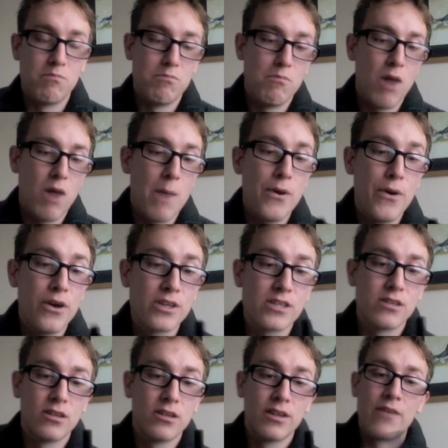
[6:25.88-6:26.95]
My
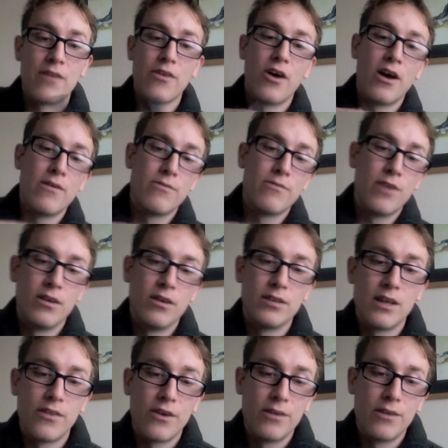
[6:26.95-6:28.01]
personal, now that
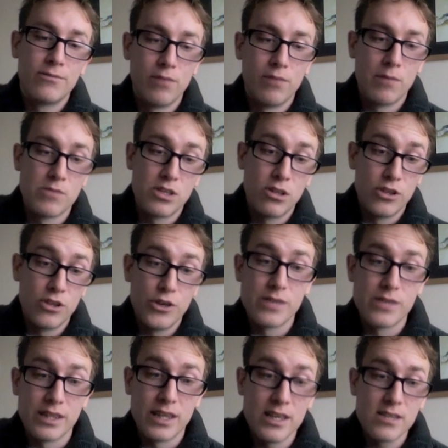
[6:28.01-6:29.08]
I'm still
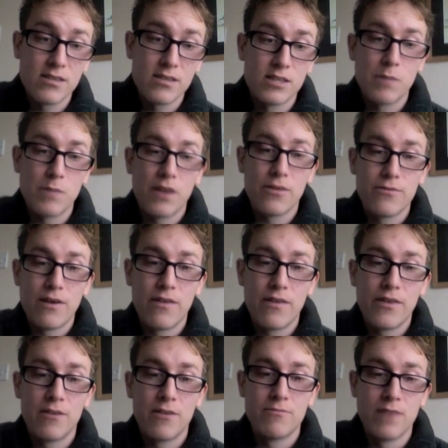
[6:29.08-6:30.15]
using this, despite the fact that
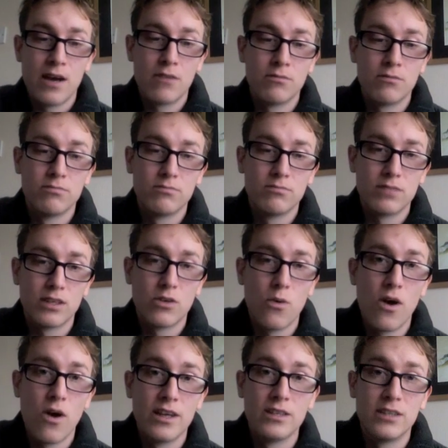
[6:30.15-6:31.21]
I've now
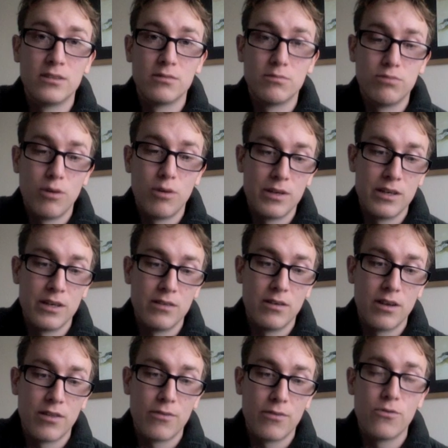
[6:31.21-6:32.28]
acquired probably
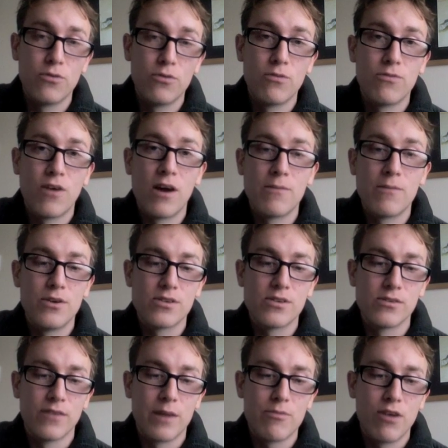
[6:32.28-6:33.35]
another 4 or 5
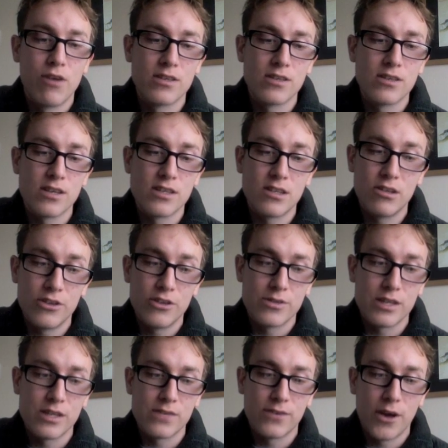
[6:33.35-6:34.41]
personal vaporizers, I still use
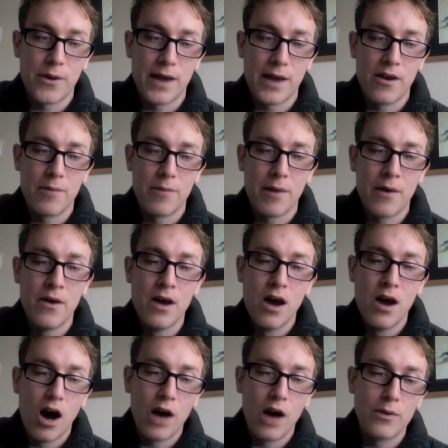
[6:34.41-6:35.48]
this for going out and about.
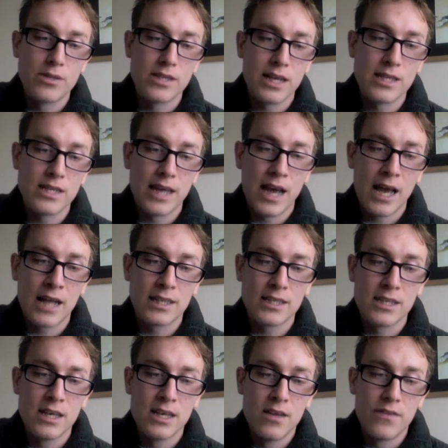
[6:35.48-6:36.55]
I would say to get
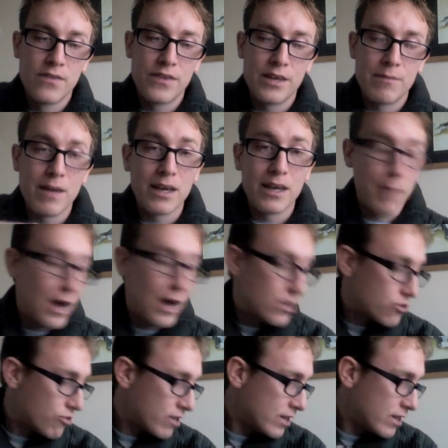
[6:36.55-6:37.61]
the Mega
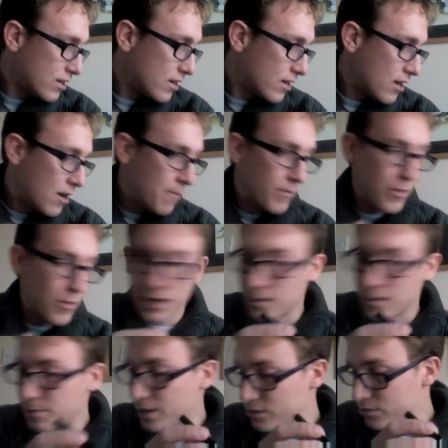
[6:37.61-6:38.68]
battery. The
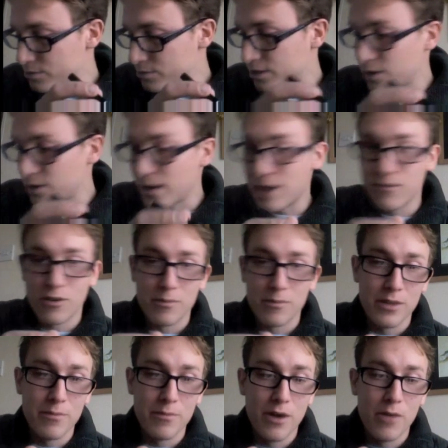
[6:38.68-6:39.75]
Mega battery, which I don't have on me
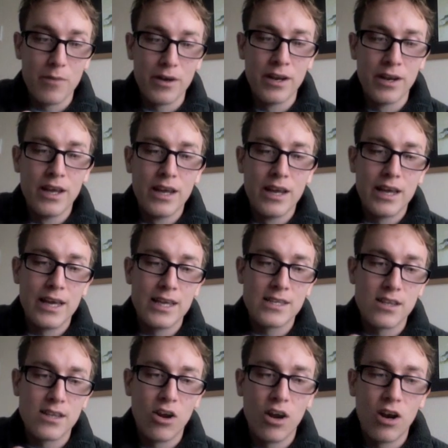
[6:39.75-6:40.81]
at the moment, is
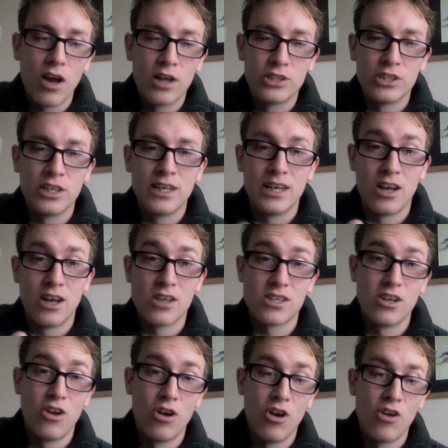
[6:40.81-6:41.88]
a lot larger. It lasts a
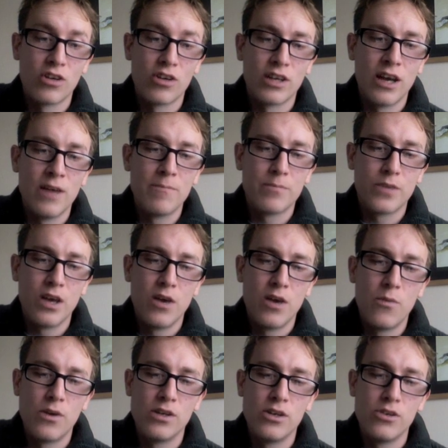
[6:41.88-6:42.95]
lot longer.
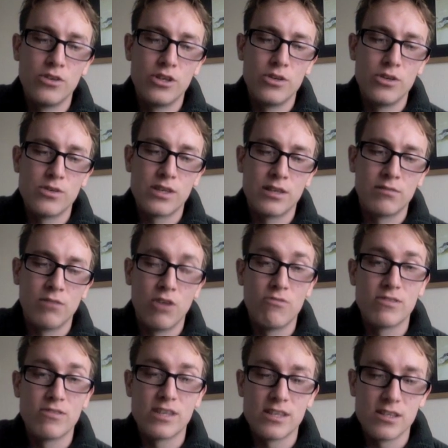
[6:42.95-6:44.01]
When using low
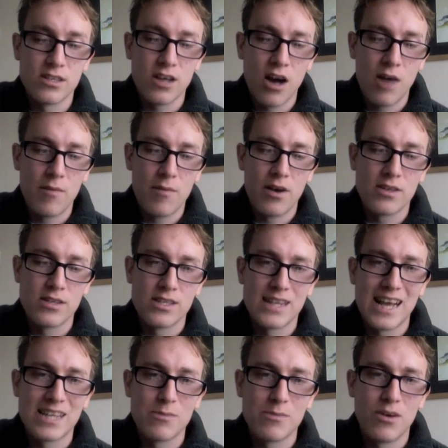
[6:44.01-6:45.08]
resistance cartomizers
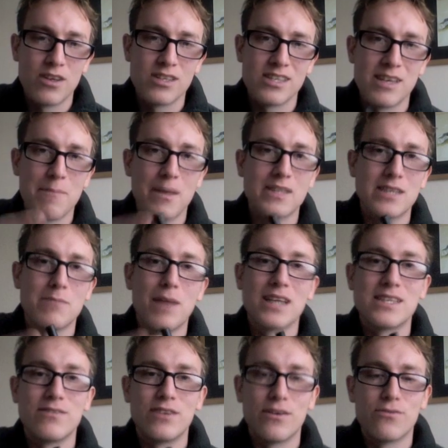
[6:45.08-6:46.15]
and atomizers, it makes a
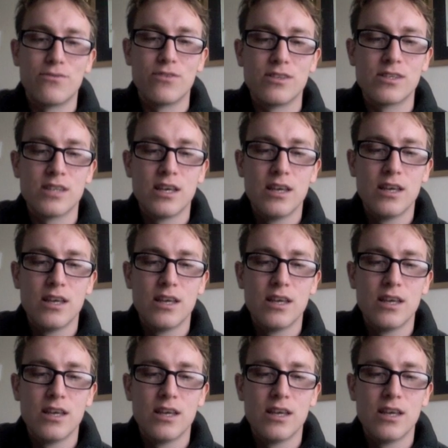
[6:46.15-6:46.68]
massive difference.